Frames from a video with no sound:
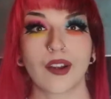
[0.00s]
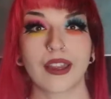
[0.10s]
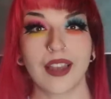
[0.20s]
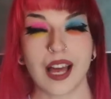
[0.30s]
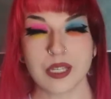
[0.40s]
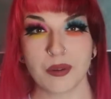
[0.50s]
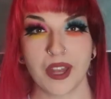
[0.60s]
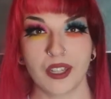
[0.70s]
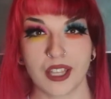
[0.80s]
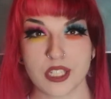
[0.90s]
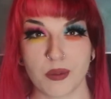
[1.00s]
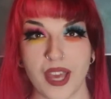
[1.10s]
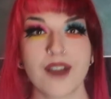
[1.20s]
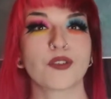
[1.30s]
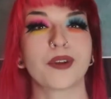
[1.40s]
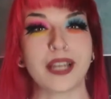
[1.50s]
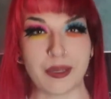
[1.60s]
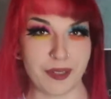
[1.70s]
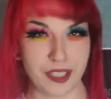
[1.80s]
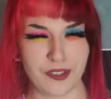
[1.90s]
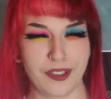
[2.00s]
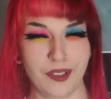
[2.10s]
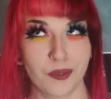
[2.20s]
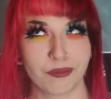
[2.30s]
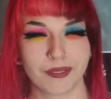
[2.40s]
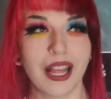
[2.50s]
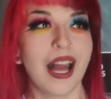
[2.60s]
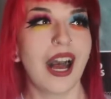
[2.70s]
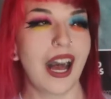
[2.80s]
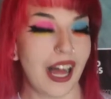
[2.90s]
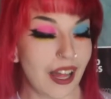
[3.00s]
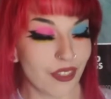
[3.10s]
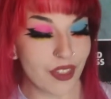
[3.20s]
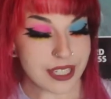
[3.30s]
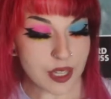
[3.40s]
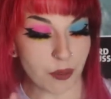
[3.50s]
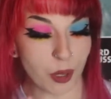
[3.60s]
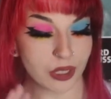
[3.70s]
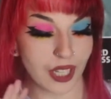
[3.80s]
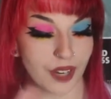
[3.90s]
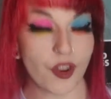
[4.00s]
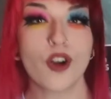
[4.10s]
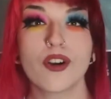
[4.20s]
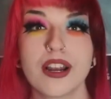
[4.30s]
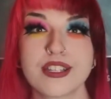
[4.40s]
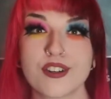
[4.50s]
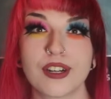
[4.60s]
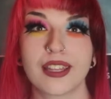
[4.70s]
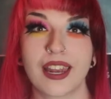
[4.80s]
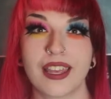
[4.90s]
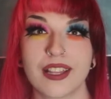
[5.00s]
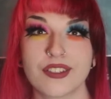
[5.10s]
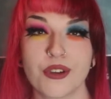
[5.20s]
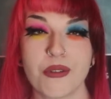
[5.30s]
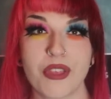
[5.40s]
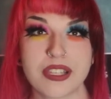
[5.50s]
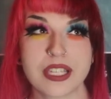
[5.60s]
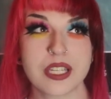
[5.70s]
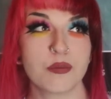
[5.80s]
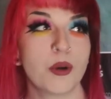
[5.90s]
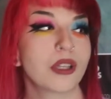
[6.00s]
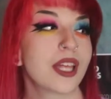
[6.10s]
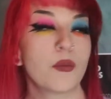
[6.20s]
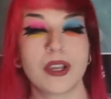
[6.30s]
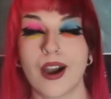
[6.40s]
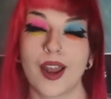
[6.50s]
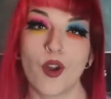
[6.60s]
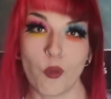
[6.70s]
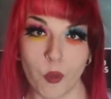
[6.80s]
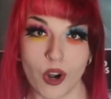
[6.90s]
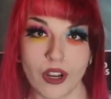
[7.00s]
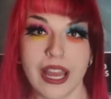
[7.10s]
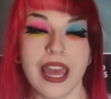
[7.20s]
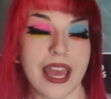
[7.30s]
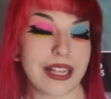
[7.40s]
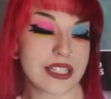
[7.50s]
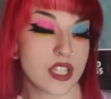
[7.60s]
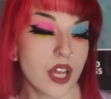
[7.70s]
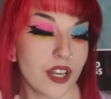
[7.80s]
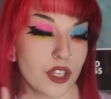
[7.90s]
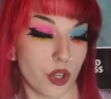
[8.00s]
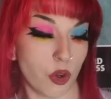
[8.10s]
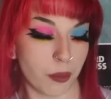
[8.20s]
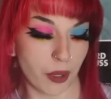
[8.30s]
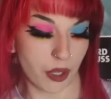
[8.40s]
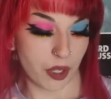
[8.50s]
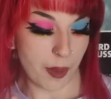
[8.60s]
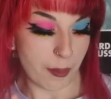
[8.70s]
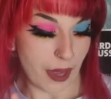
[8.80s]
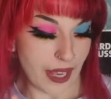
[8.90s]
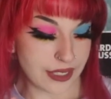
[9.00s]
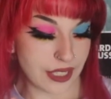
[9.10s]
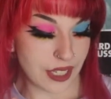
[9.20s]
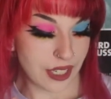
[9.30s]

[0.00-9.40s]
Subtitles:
right, last but not least, we have reading material. This is a book that I've already started getting into. This is a book that we got at work. It's not a new book, but